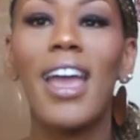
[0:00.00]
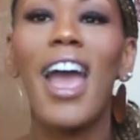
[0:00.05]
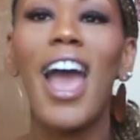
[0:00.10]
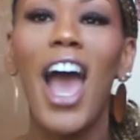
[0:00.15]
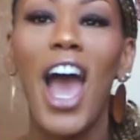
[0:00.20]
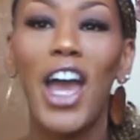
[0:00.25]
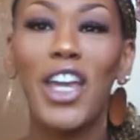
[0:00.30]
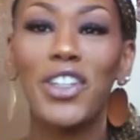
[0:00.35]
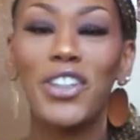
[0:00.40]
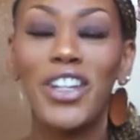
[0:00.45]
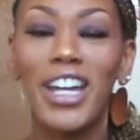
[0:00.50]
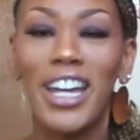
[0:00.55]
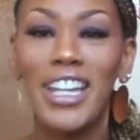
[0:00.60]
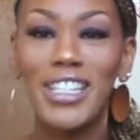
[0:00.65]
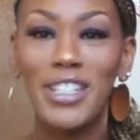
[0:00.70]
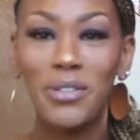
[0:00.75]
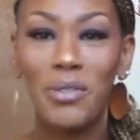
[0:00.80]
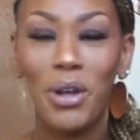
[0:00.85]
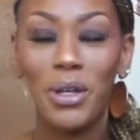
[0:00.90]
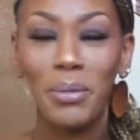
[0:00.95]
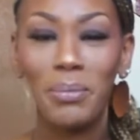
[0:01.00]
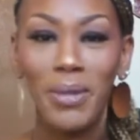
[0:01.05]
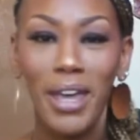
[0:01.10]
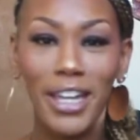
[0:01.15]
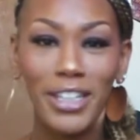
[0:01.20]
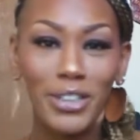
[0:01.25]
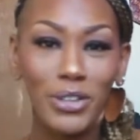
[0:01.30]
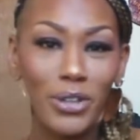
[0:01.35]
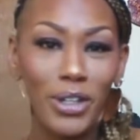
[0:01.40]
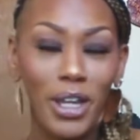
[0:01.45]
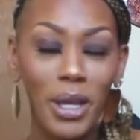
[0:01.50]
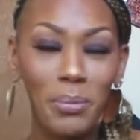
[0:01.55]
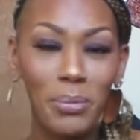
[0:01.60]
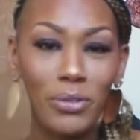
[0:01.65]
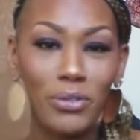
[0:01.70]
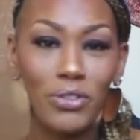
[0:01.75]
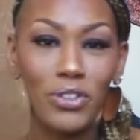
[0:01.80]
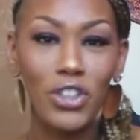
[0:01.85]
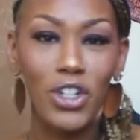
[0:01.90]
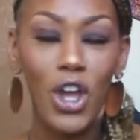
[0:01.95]
Hi you guys and welcome back to A Cup
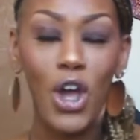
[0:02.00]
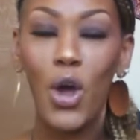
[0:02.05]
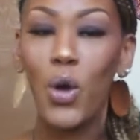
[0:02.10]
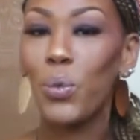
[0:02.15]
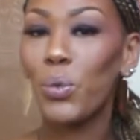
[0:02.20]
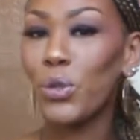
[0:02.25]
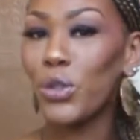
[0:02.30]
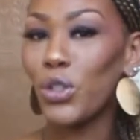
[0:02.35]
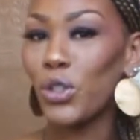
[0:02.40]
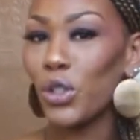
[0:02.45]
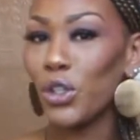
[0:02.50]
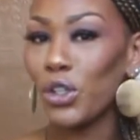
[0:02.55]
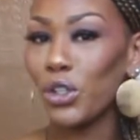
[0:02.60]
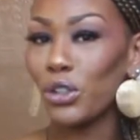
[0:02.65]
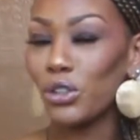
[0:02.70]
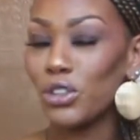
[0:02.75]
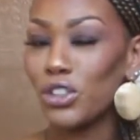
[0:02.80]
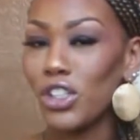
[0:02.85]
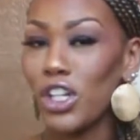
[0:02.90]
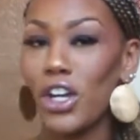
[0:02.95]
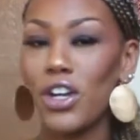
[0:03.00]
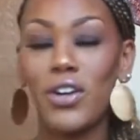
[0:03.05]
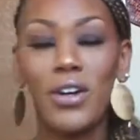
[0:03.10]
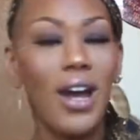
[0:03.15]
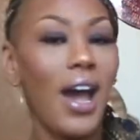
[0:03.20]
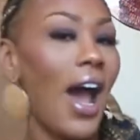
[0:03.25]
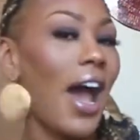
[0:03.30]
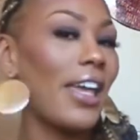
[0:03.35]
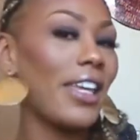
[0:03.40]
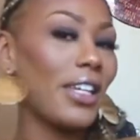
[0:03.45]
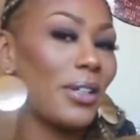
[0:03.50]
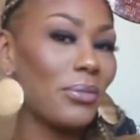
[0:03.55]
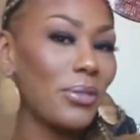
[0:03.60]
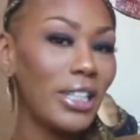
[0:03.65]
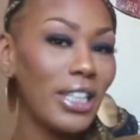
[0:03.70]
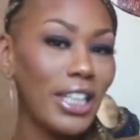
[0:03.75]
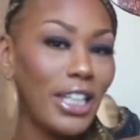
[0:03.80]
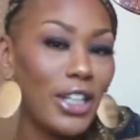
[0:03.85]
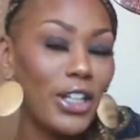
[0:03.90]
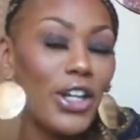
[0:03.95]
of Joe with you girl Joe. I am
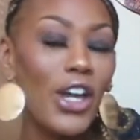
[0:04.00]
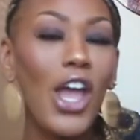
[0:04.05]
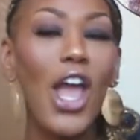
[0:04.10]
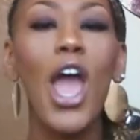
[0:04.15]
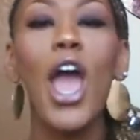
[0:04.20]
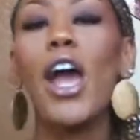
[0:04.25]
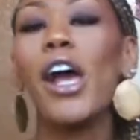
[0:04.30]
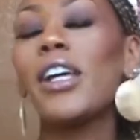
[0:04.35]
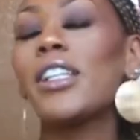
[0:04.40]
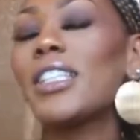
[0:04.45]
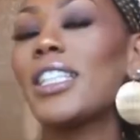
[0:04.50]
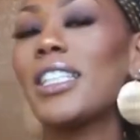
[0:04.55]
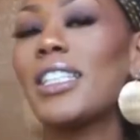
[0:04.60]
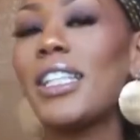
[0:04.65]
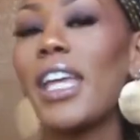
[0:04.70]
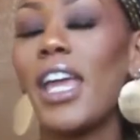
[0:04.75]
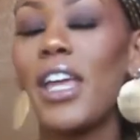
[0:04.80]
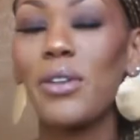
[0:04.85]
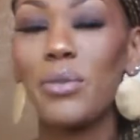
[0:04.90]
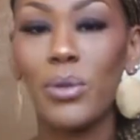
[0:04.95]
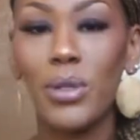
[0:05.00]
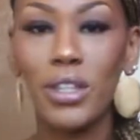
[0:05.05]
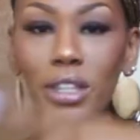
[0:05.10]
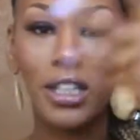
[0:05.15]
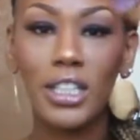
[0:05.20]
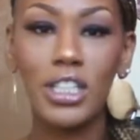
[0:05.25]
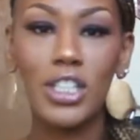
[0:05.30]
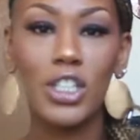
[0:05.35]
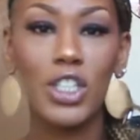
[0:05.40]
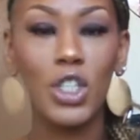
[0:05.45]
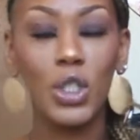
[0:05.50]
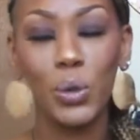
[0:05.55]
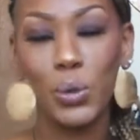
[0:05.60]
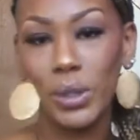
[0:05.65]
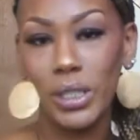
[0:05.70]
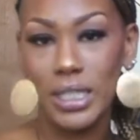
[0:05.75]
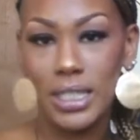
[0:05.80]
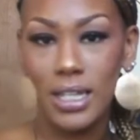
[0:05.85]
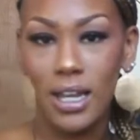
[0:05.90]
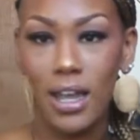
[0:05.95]
here today with a
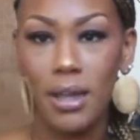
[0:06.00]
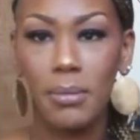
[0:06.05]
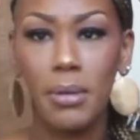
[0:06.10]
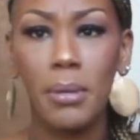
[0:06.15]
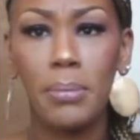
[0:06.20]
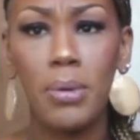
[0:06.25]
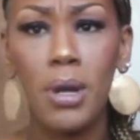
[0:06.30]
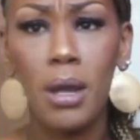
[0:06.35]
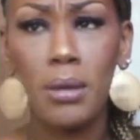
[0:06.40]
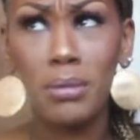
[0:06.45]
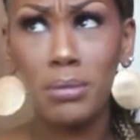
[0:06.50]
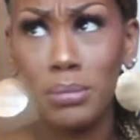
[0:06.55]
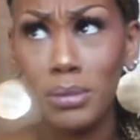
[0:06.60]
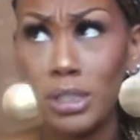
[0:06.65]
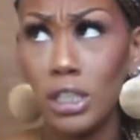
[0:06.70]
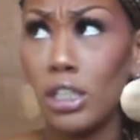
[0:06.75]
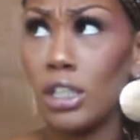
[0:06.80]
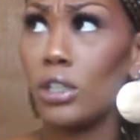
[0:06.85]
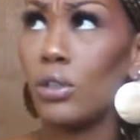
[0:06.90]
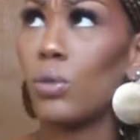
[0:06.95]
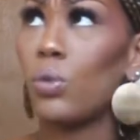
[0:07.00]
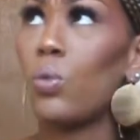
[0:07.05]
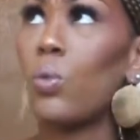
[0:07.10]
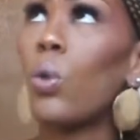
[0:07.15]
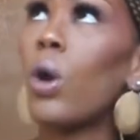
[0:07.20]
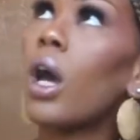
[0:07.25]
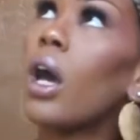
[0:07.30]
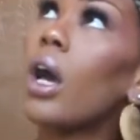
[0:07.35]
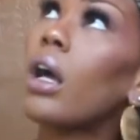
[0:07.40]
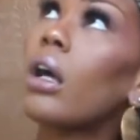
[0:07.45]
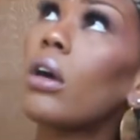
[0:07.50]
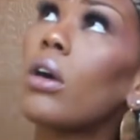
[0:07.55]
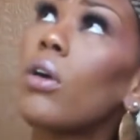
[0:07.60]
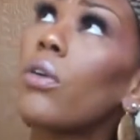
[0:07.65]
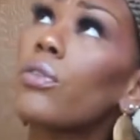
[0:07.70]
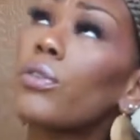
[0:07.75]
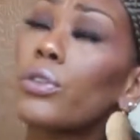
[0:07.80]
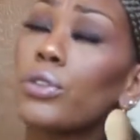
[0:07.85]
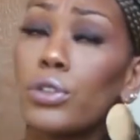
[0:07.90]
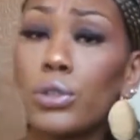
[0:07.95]
story time, a probably well
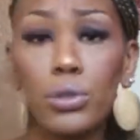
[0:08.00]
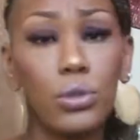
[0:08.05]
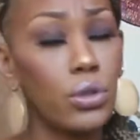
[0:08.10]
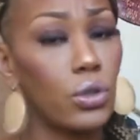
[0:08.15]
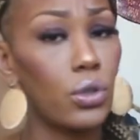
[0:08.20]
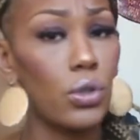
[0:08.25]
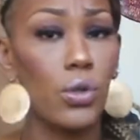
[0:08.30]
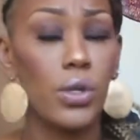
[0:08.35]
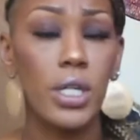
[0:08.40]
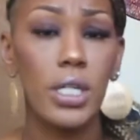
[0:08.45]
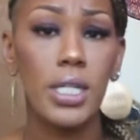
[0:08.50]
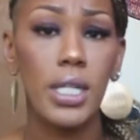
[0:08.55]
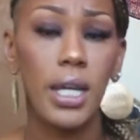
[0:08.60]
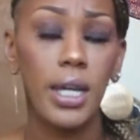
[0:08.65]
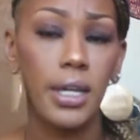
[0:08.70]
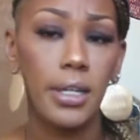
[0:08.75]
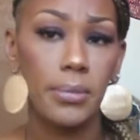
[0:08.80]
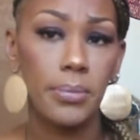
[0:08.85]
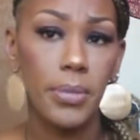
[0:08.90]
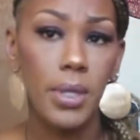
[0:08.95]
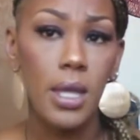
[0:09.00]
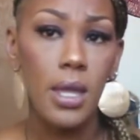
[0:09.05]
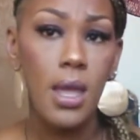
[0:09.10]
overdue story time.